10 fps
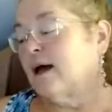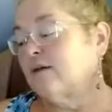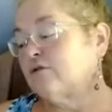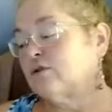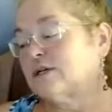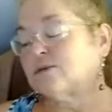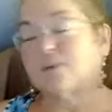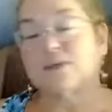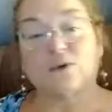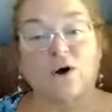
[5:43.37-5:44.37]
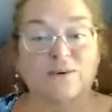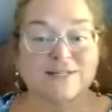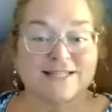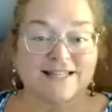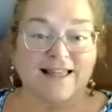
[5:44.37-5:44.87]
Of course, we
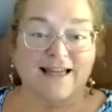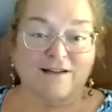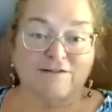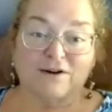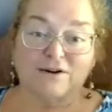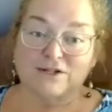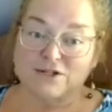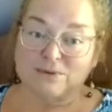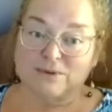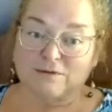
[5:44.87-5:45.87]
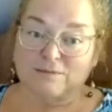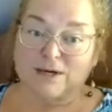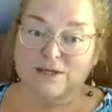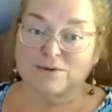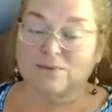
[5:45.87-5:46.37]
always still have our intuitive
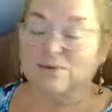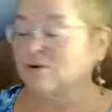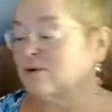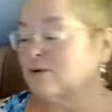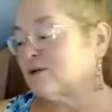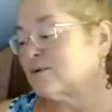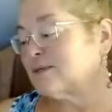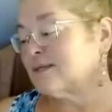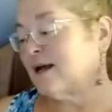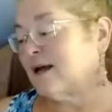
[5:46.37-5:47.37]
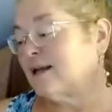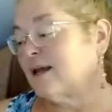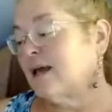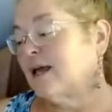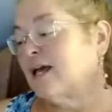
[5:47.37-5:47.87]
mind to work with. So it's not,
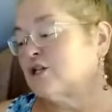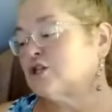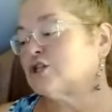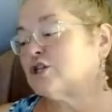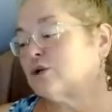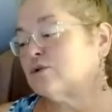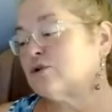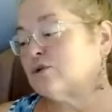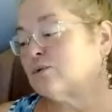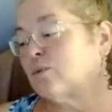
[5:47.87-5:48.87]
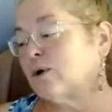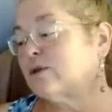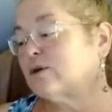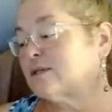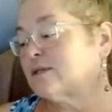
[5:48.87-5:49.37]
it just shows you
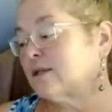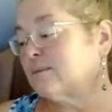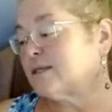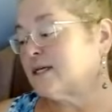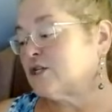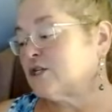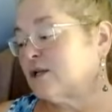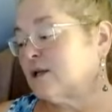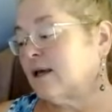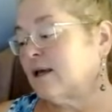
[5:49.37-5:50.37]
where there's a limitation.